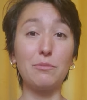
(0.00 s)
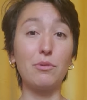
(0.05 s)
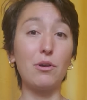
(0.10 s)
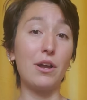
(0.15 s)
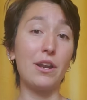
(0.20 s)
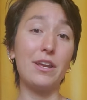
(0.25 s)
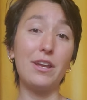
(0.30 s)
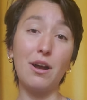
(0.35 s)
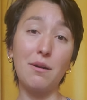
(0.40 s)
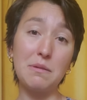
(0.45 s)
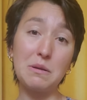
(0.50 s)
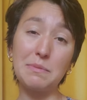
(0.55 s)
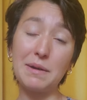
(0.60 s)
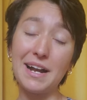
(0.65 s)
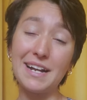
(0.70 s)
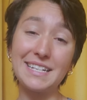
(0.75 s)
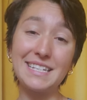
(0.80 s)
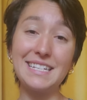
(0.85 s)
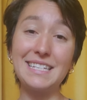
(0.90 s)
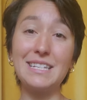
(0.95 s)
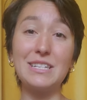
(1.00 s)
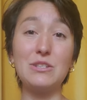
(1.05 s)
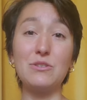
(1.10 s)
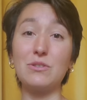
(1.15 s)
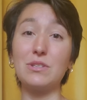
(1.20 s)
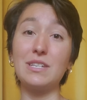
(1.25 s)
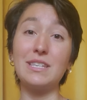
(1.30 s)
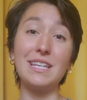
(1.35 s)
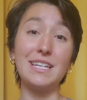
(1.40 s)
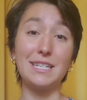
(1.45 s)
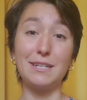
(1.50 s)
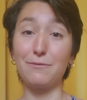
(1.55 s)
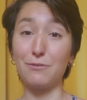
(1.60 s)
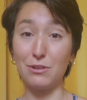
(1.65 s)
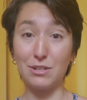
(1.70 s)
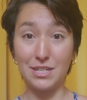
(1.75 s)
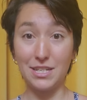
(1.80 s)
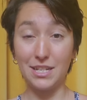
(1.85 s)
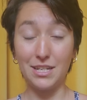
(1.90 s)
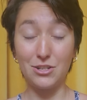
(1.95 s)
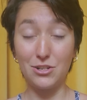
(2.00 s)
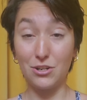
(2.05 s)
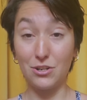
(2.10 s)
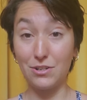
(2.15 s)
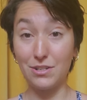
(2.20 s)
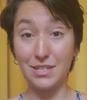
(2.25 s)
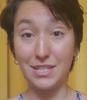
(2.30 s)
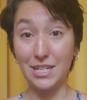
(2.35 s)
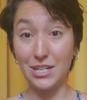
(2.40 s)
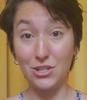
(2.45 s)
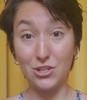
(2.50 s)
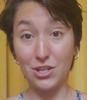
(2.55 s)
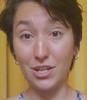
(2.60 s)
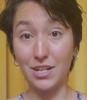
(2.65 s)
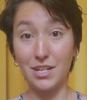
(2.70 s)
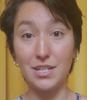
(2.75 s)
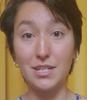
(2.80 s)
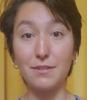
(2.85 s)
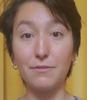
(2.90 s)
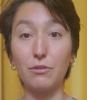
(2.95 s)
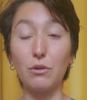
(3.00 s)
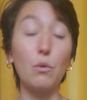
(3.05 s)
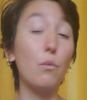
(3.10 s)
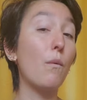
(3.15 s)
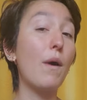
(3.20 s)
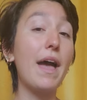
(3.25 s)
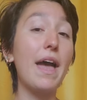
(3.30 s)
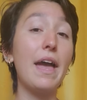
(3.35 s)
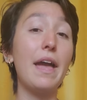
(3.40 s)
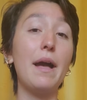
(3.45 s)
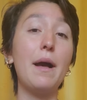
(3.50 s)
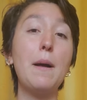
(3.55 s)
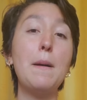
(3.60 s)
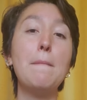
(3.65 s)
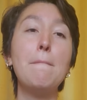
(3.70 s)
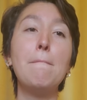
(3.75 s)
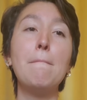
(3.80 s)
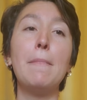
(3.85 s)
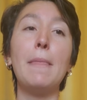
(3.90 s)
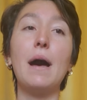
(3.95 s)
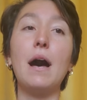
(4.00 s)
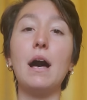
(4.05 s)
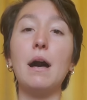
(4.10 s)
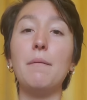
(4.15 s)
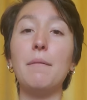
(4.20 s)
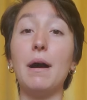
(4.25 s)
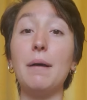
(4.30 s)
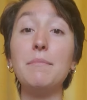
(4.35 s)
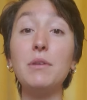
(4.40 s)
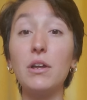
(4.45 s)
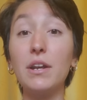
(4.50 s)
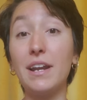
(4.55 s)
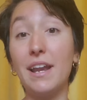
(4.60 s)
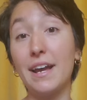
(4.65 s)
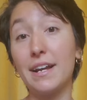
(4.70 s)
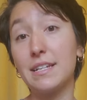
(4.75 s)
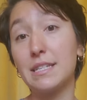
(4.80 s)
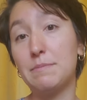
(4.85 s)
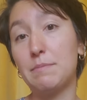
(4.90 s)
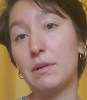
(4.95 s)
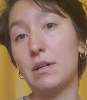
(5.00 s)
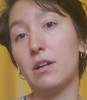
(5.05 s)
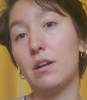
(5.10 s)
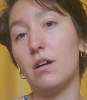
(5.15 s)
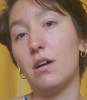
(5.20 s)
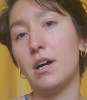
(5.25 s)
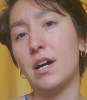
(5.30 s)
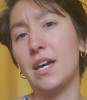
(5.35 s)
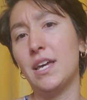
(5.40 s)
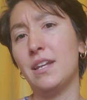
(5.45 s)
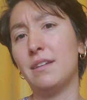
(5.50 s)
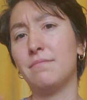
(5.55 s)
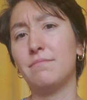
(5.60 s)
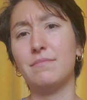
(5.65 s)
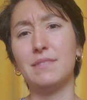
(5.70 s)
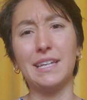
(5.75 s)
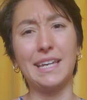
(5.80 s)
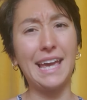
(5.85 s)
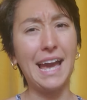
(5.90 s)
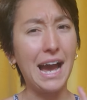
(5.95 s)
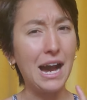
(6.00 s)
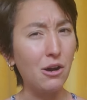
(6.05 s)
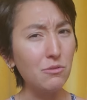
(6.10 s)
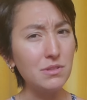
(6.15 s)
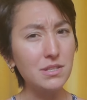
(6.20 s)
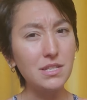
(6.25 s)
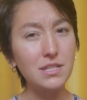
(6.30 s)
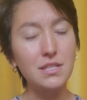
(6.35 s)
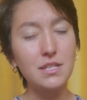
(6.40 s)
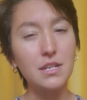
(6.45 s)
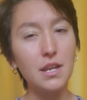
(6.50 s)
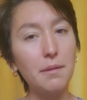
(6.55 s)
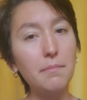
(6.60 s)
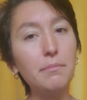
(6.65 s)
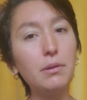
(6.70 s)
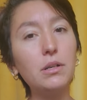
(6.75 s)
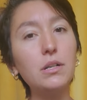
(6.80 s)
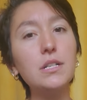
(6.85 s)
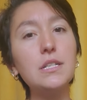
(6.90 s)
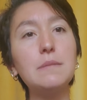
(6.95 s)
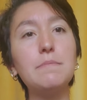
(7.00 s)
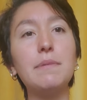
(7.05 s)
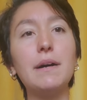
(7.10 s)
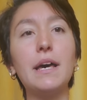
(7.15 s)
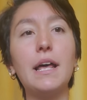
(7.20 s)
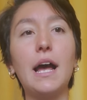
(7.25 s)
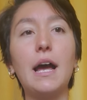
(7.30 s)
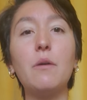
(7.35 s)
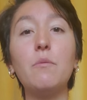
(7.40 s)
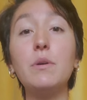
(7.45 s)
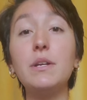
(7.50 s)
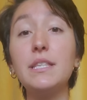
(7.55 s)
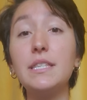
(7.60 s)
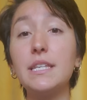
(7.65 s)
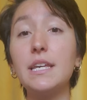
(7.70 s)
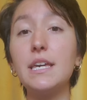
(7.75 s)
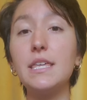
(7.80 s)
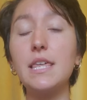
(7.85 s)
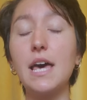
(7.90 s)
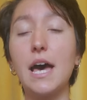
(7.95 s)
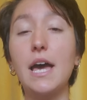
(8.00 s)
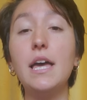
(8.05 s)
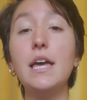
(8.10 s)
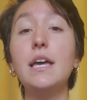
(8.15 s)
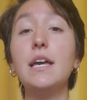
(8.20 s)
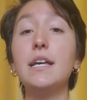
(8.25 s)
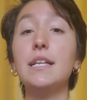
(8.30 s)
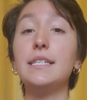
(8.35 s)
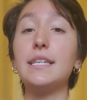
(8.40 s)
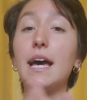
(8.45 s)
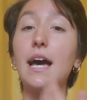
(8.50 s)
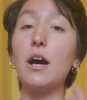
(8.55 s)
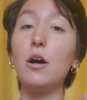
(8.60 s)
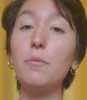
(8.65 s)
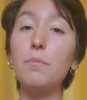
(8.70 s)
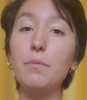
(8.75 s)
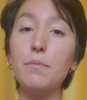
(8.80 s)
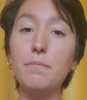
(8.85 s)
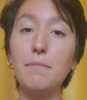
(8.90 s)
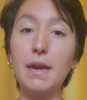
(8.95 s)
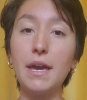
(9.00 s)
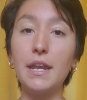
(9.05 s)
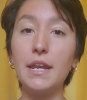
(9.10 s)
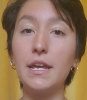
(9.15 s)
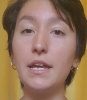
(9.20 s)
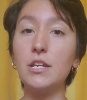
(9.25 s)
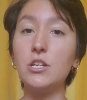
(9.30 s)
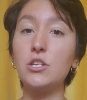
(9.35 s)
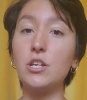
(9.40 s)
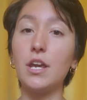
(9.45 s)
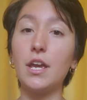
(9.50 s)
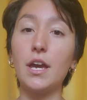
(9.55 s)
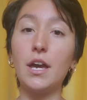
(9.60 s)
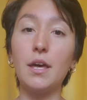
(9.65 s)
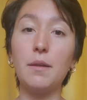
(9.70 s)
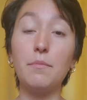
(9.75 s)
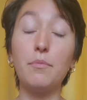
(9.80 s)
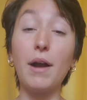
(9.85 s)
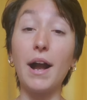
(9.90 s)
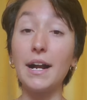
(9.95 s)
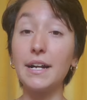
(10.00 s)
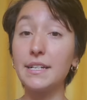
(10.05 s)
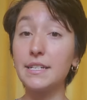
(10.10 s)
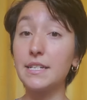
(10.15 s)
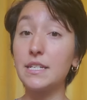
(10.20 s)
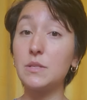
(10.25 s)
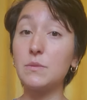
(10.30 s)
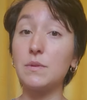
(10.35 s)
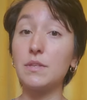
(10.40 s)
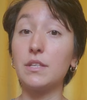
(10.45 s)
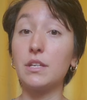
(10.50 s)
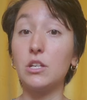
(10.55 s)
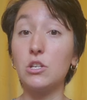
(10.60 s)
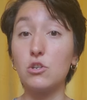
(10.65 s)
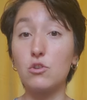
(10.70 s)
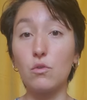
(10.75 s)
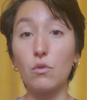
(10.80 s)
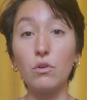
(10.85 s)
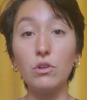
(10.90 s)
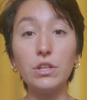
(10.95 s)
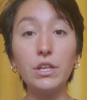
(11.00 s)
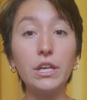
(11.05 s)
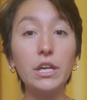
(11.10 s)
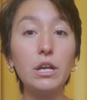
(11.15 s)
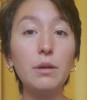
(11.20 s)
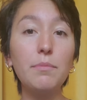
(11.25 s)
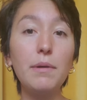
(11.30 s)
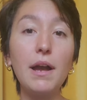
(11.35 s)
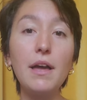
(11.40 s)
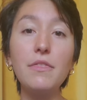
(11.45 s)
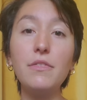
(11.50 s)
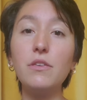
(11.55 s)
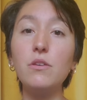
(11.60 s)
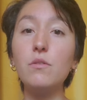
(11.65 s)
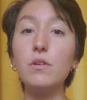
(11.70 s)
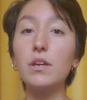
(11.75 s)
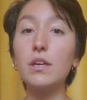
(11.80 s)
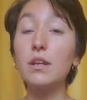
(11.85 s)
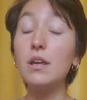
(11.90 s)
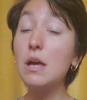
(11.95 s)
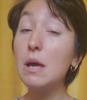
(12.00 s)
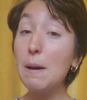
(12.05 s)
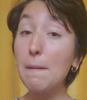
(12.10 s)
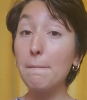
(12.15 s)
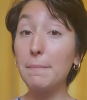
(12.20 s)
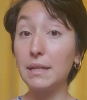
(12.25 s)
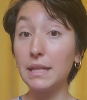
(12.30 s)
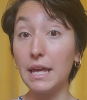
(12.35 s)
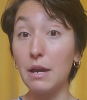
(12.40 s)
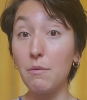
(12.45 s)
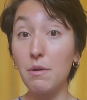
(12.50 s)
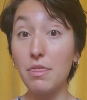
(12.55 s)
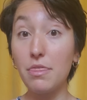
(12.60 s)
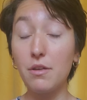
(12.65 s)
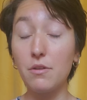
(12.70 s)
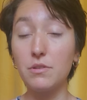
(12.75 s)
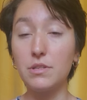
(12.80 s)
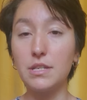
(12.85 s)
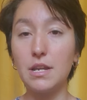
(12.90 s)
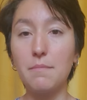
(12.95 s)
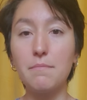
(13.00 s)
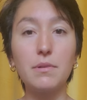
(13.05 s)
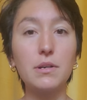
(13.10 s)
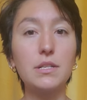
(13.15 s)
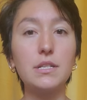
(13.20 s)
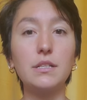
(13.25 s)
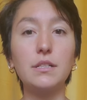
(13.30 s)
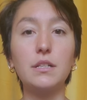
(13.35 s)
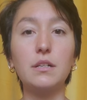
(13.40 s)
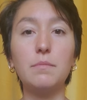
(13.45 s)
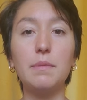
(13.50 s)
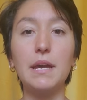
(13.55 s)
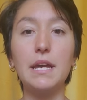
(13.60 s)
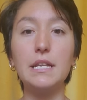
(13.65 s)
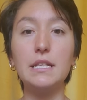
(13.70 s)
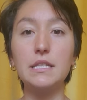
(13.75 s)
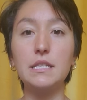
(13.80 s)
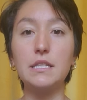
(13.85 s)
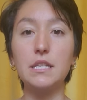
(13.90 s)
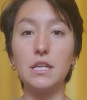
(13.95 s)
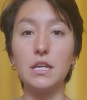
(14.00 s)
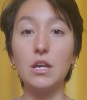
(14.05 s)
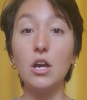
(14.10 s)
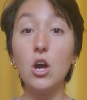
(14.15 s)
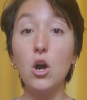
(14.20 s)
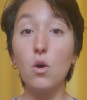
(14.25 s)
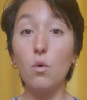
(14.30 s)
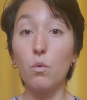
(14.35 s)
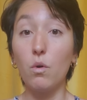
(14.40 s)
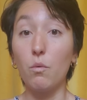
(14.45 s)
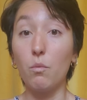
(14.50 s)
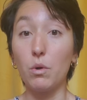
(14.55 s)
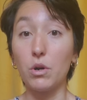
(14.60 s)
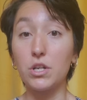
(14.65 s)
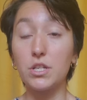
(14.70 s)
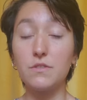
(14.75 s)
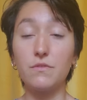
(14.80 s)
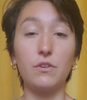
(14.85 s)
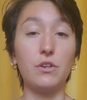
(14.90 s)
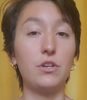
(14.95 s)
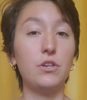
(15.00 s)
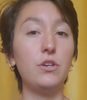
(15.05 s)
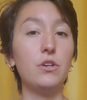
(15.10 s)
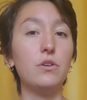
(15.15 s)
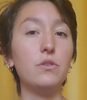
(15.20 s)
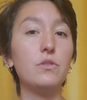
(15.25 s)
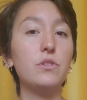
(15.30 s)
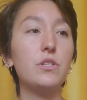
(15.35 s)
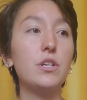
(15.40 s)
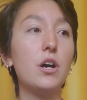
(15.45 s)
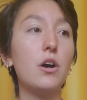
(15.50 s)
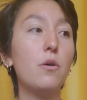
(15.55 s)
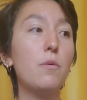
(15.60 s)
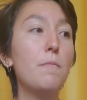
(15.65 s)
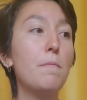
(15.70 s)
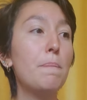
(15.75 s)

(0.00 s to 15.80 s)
pranayama practices, you'll see that different teachers teach it in a different way. I'm not an expert on the counts and the numbers, but I would say that to help manage and practice with controlling your breath, you can play with those numbers a little bit and see what works for you. So